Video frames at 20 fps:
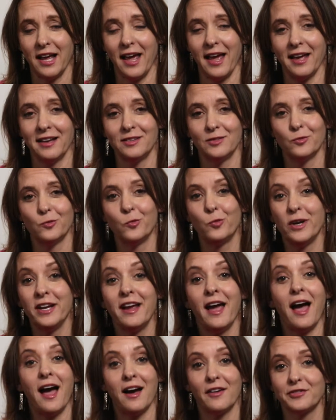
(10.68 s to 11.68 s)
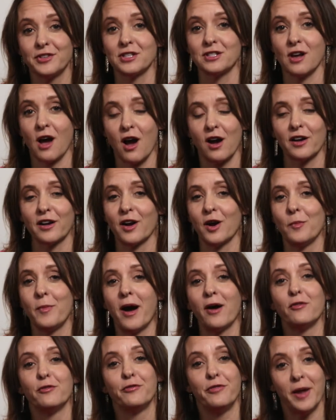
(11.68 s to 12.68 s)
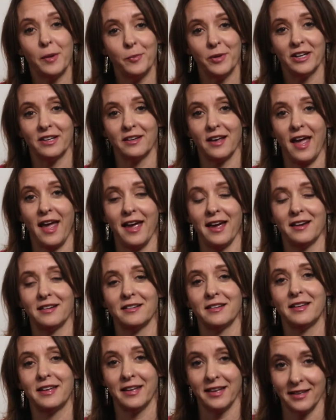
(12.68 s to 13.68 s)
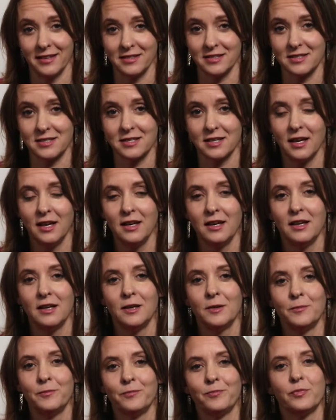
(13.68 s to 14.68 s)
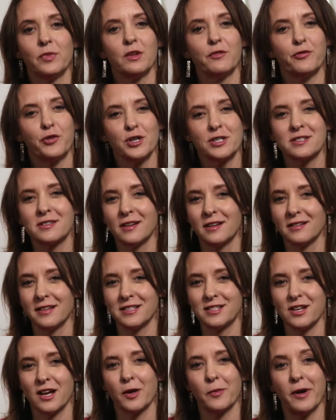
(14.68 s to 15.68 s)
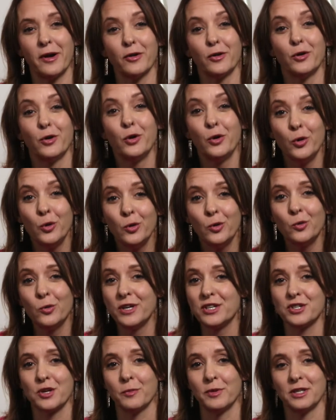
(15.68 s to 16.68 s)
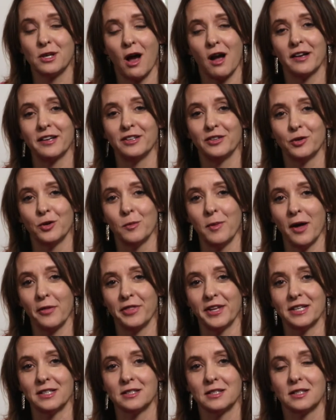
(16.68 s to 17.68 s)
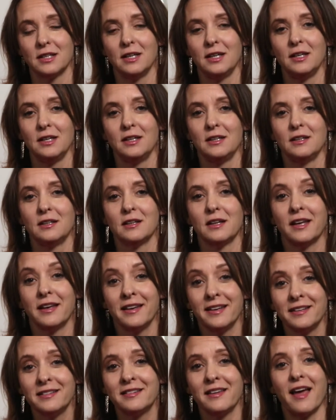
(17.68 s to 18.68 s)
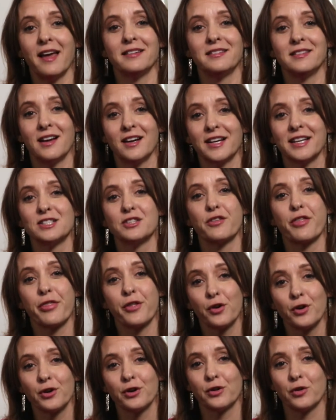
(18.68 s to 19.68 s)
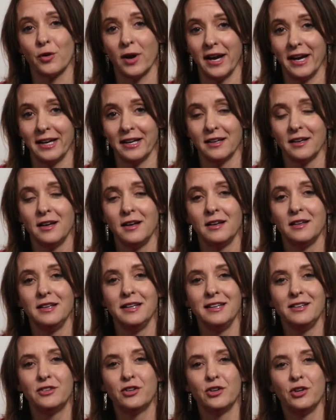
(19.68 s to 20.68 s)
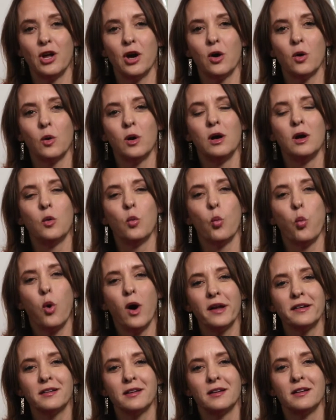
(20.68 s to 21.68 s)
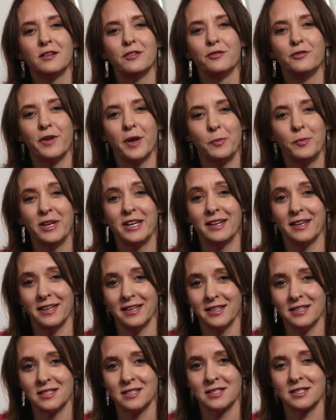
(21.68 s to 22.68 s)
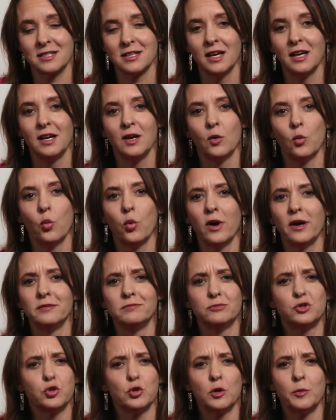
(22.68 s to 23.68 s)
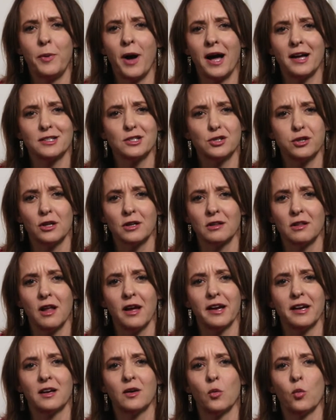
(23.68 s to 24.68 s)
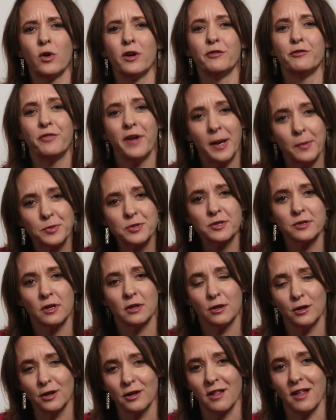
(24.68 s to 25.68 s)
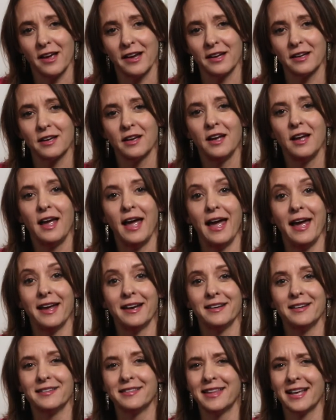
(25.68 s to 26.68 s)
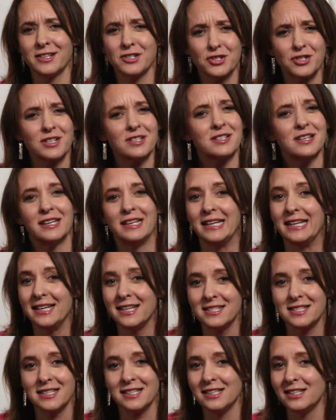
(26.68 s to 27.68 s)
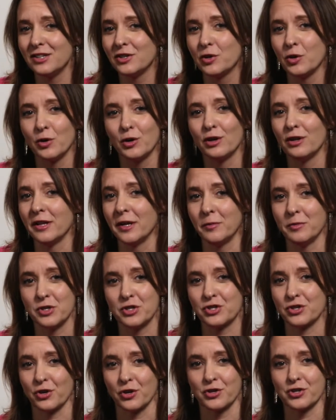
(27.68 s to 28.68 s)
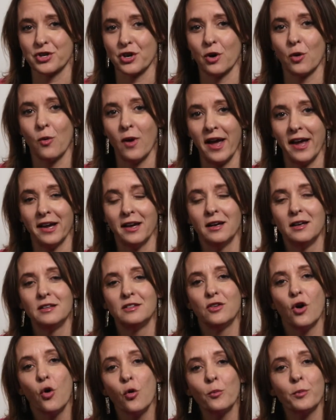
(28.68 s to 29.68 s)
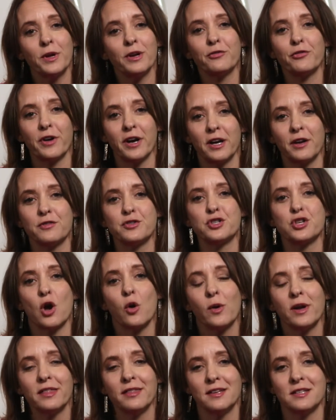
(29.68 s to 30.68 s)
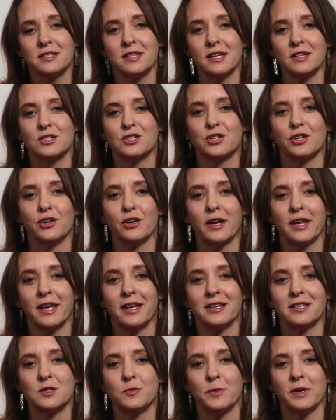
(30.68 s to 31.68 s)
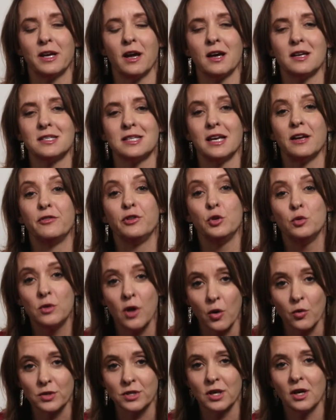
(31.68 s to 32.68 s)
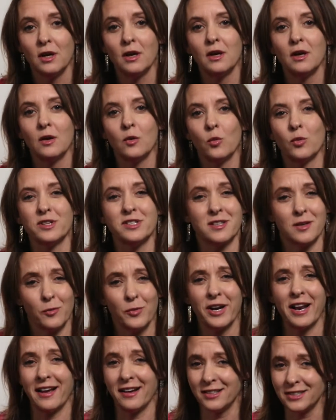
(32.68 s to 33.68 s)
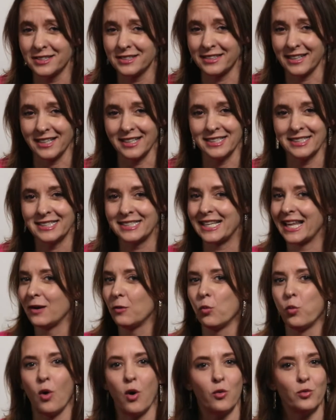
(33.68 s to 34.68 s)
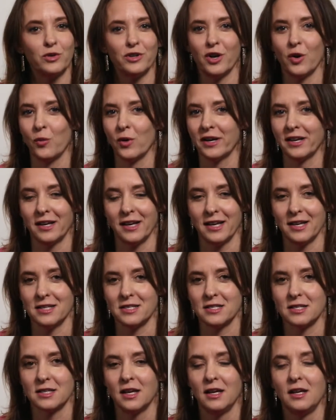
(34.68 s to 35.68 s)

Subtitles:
and we have to talk about vaping and kids. First, let's talk about who we should be talking to about this. Kids as young as third grade need to know what vaping is, what Juul pods look like, what vapes look like, and that's just an easy Google image search away. Don't be afraid of showing these things to your kids, because if you don't, when someone else does, they won't know what it is.